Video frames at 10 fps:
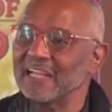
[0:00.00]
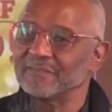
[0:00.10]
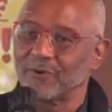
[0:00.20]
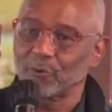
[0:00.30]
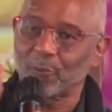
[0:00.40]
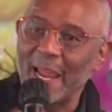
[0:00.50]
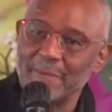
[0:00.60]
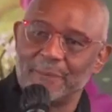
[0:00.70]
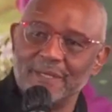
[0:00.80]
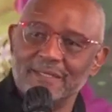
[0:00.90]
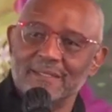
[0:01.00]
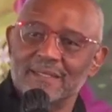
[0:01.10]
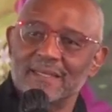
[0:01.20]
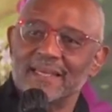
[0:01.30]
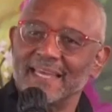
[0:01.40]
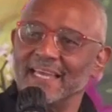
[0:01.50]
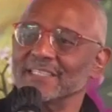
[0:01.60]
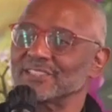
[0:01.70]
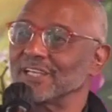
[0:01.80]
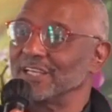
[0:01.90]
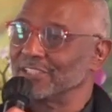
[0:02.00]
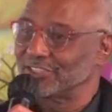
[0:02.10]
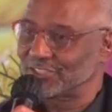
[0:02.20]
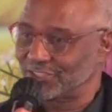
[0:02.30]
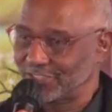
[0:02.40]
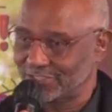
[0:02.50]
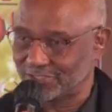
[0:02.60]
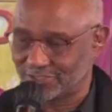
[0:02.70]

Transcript: raping his sister.